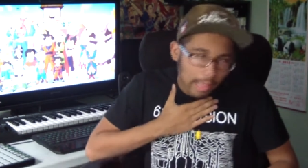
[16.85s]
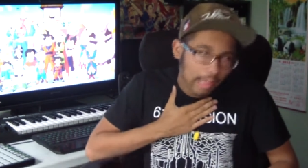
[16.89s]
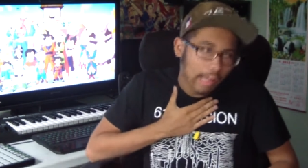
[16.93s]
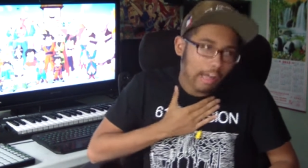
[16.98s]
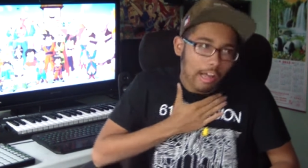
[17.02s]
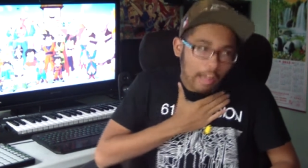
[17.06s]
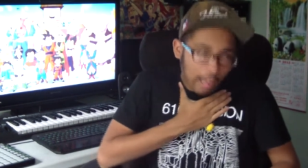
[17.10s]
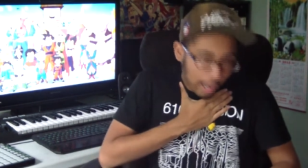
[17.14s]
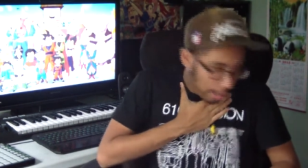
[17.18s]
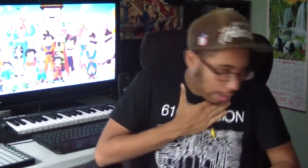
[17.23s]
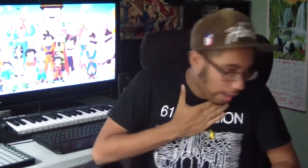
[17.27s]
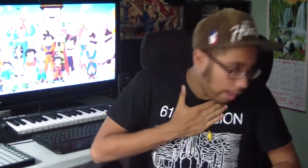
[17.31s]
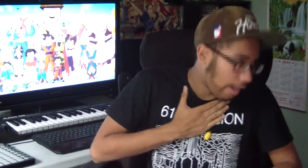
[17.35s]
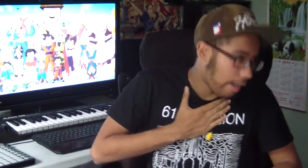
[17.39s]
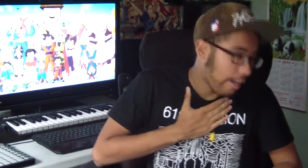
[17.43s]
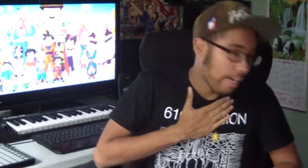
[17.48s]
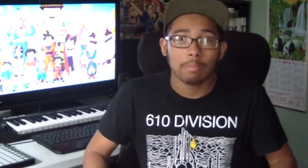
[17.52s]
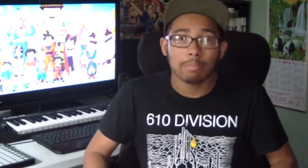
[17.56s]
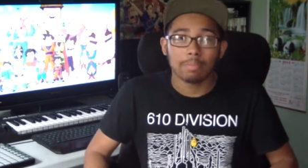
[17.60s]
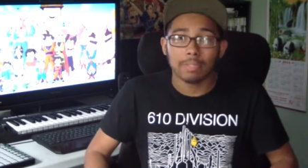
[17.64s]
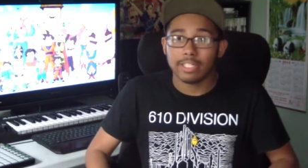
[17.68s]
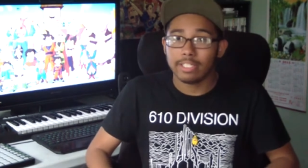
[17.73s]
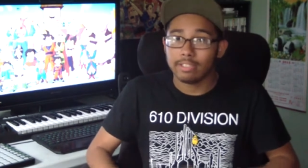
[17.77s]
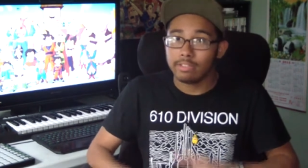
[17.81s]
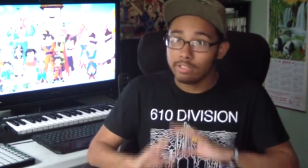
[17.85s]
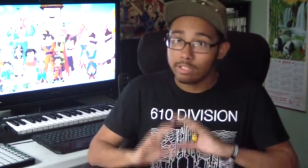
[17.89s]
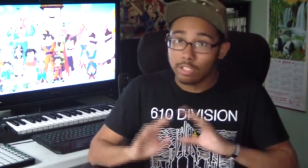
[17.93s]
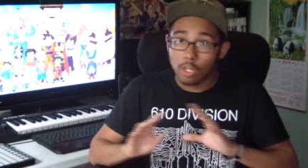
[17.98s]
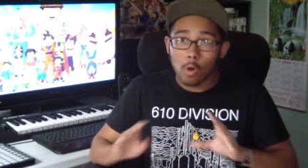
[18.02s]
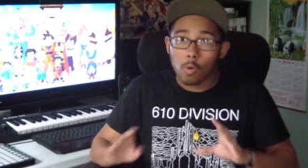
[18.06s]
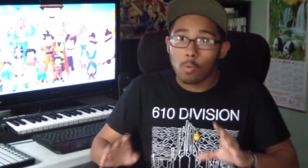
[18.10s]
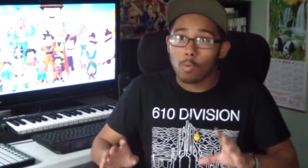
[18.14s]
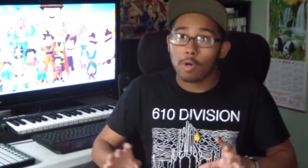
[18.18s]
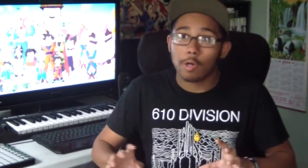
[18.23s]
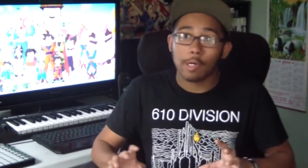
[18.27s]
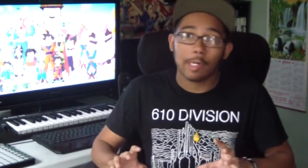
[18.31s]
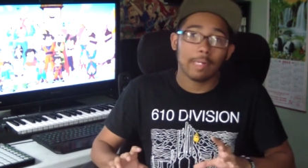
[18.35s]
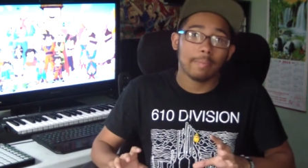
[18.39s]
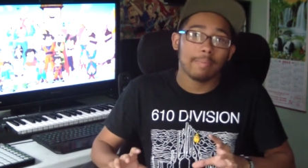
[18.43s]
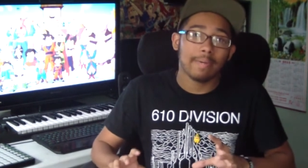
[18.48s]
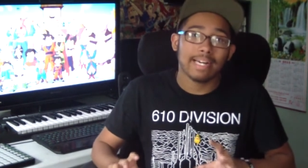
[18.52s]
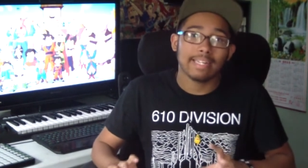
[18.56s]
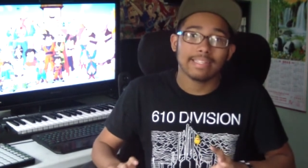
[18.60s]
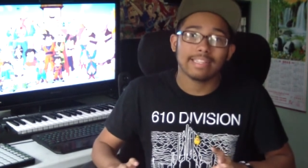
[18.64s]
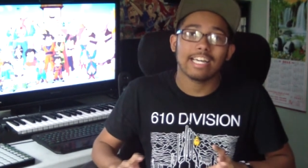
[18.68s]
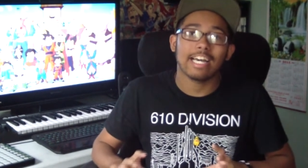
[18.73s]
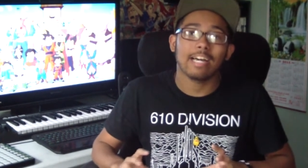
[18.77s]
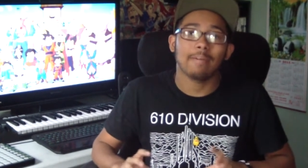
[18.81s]
ah, ah. But don't worry
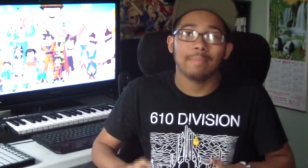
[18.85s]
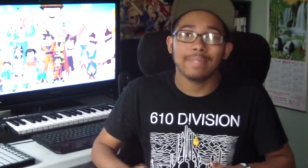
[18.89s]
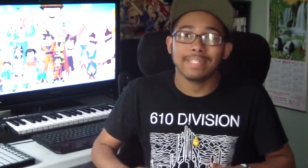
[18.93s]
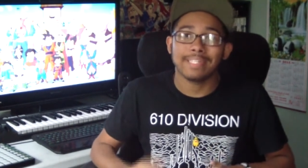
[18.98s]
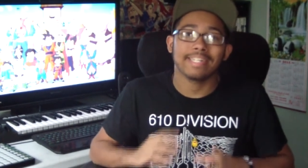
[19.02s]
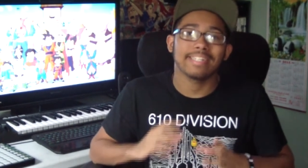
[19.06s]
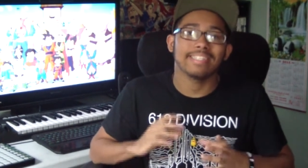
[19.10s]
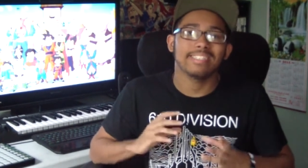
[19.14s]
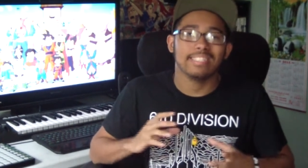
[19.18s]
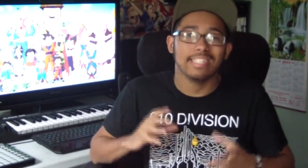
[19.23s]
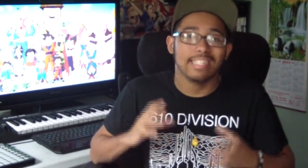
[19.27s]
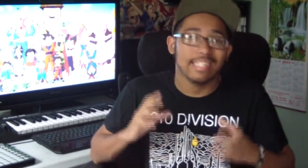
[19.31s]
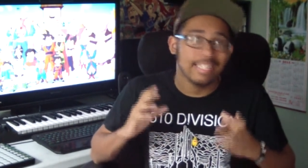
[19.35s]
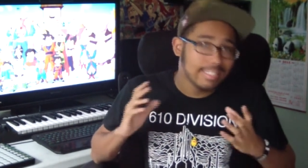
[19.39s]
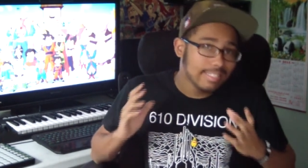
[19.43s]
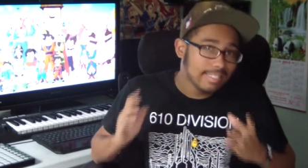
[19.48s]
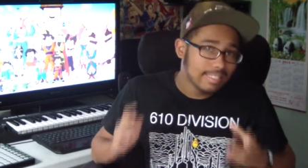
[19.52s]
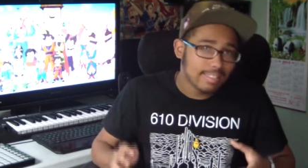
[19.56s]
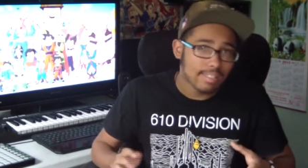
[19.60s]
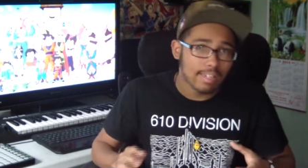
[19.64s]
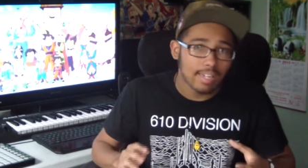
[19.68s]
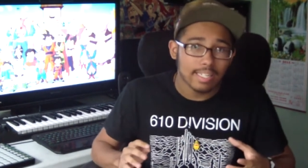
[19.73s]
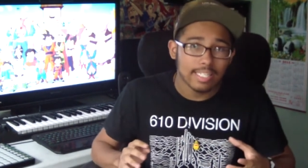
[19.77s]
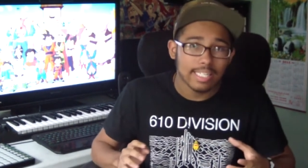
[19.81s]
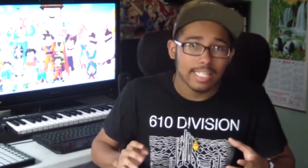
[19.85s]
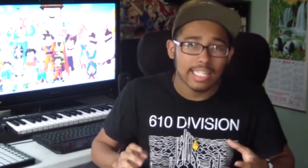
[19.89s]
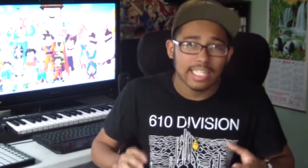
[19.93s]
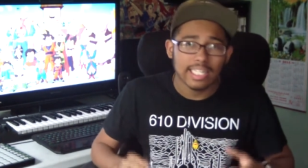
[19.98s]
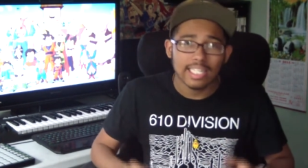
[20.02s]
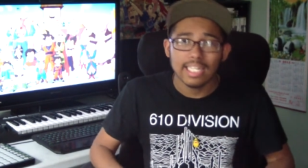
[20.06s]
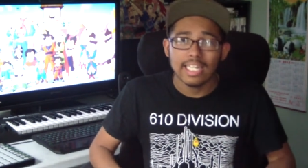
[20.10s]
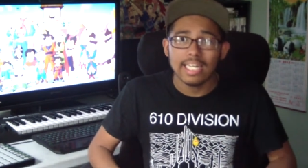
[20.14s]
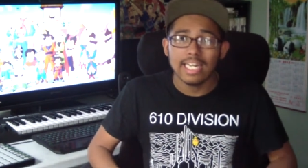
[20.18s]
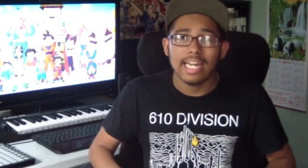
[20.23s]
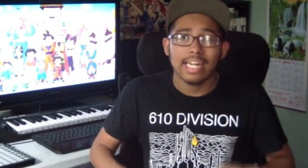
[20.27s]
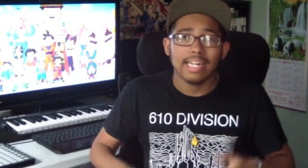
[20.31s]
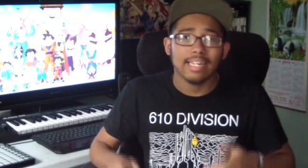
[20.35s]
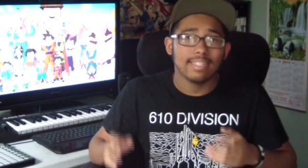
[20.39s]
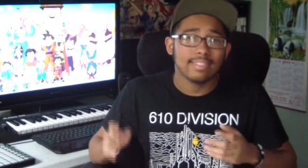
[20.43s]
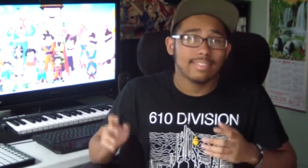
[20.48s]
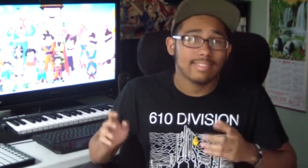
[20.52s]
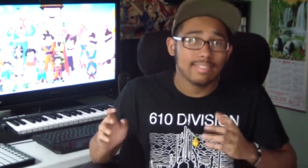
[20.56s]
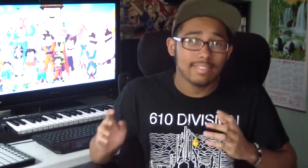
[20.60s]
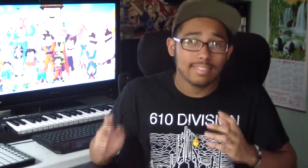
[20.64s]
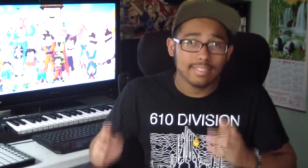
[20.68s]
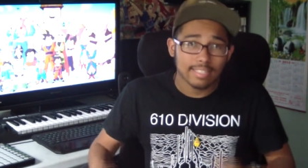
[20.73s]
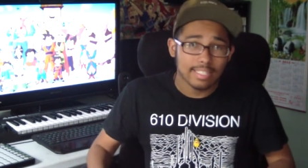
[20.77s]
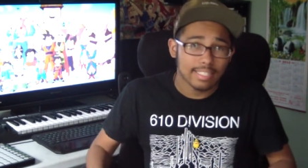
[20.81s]
about that because it is Sunday and
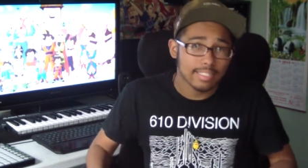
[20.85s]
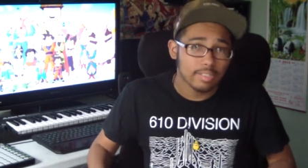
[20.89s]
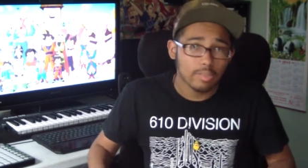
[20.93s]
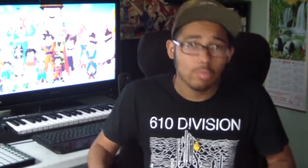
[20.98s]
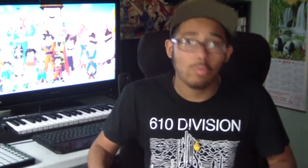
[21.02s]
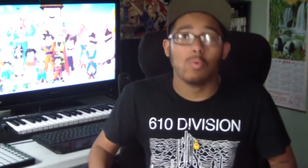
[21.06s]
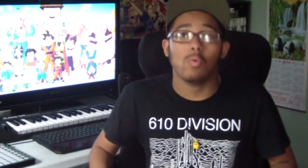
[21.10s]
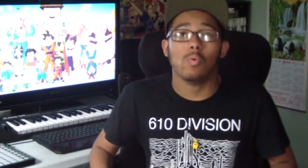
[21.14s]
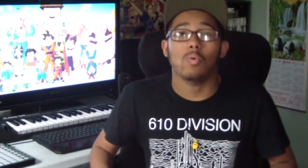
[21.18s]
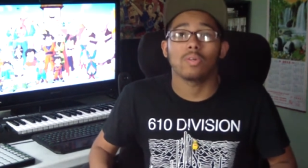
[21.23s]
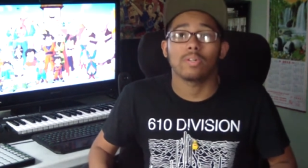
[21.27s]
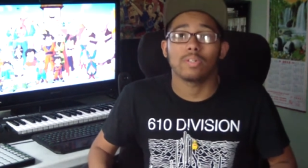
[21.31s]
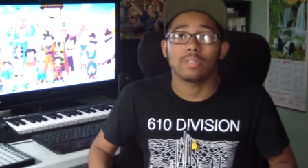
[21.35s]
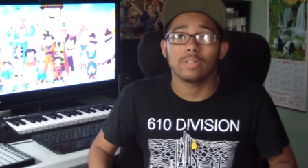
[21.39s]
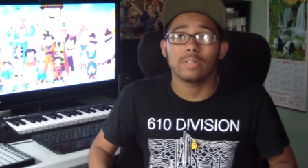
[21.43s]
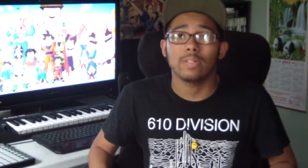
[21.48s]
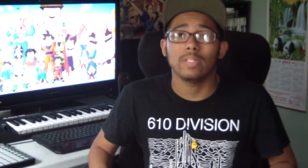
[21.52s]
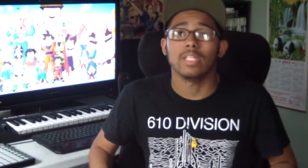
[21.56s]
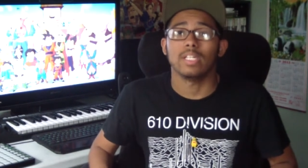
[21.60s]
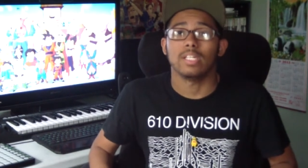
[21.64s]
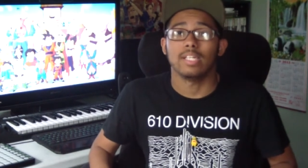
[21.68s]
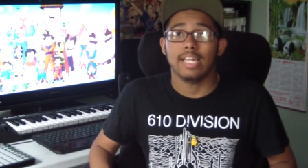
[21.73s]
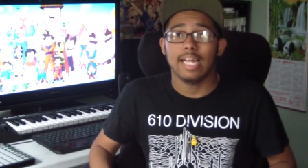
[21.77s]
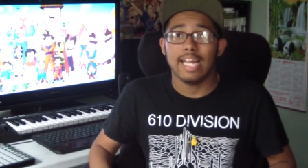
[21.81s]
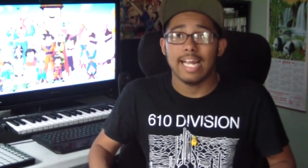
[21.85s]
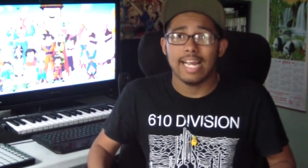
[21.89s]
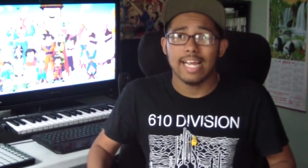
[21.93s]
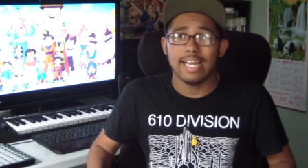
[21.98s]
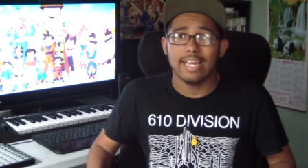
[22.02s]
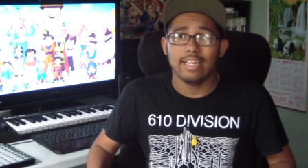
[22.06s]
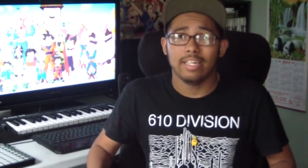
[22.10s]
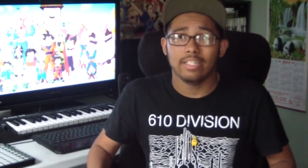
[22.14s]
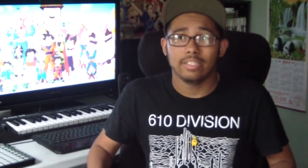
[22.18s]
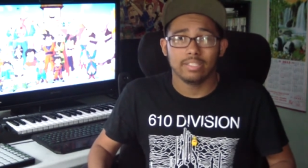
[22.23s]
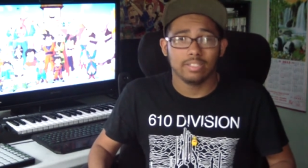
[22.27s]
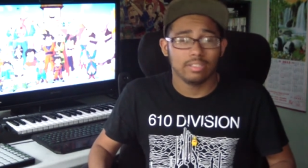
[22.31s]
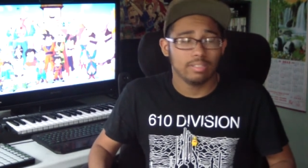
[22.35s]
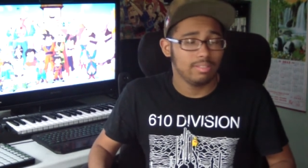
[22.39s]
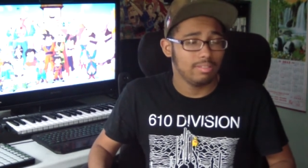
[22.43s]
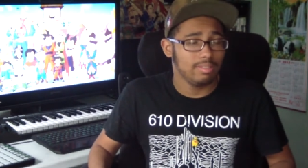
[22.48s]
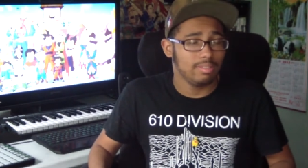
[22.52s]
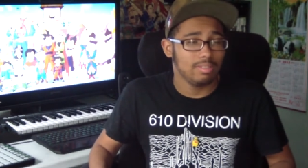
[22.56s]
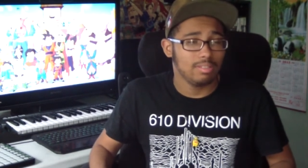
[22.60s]
it's a Sid's Corner, and